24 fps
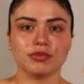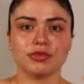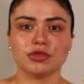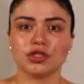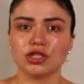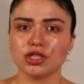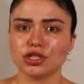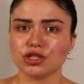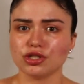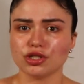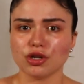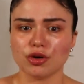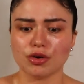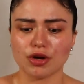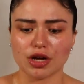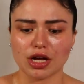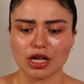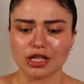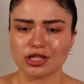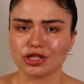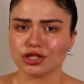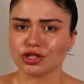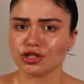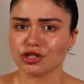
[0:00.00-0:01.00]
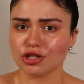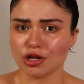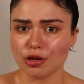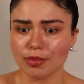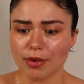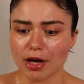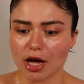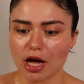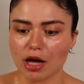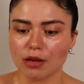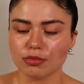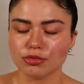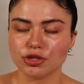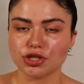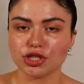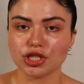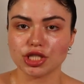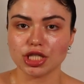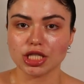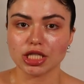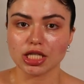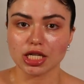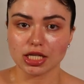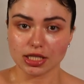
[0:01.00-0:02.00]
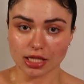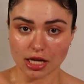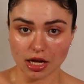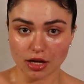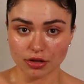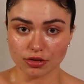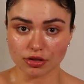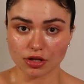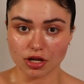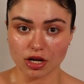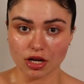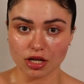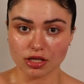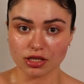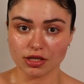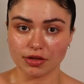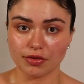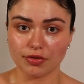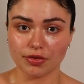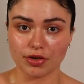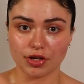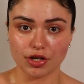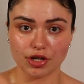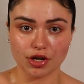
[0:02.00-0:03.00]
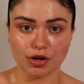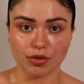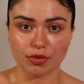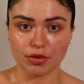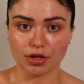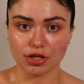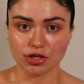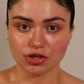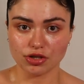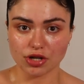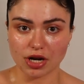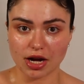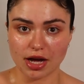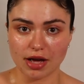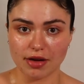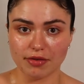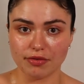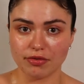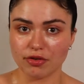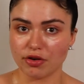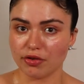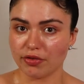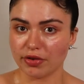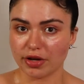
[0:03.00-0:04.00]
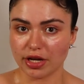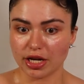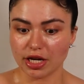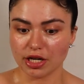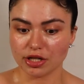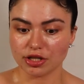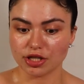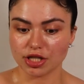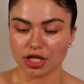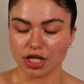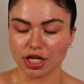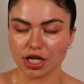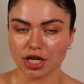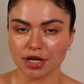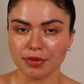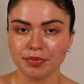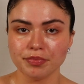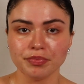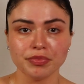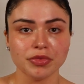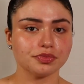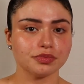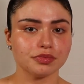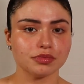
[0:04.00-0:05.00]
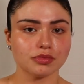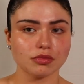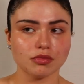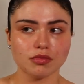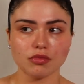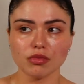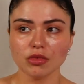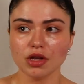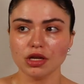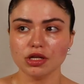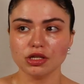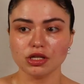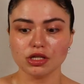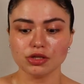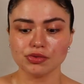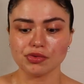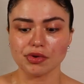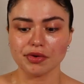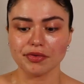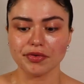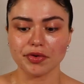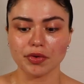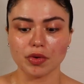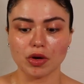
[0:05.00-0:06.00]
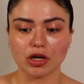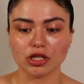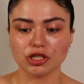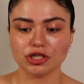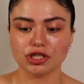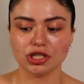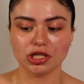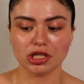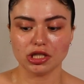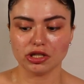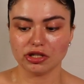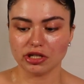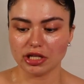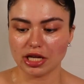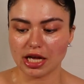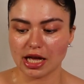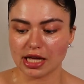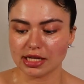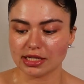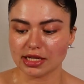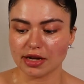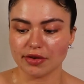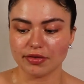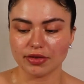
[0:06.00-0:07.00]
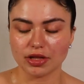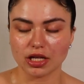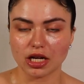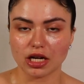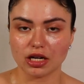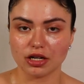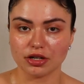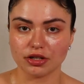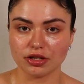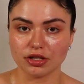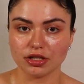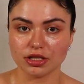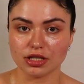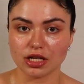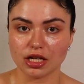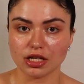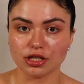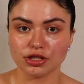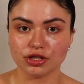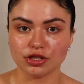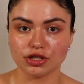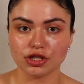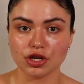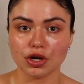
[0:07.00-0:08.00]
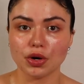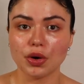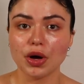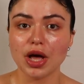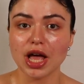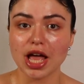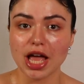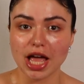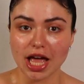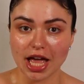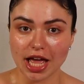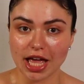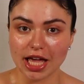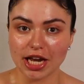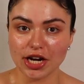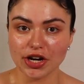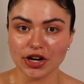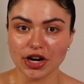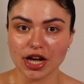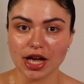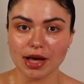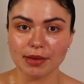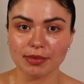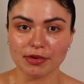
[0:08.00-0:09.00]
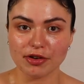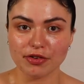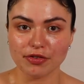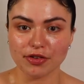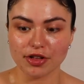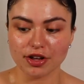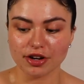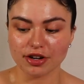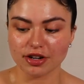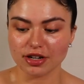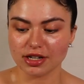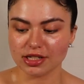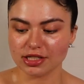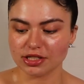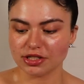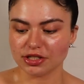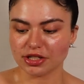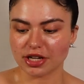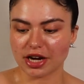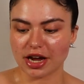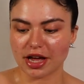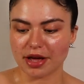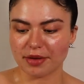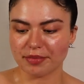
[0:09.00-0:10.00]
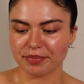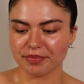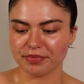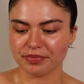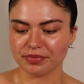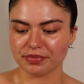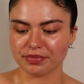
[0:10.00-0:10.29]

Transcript: She's so good, so bomb. She does house calls if you don't want to drive over here to her. Does whatever you want. She literally has everything under the sun. So hit her up, go follow her on Instagram.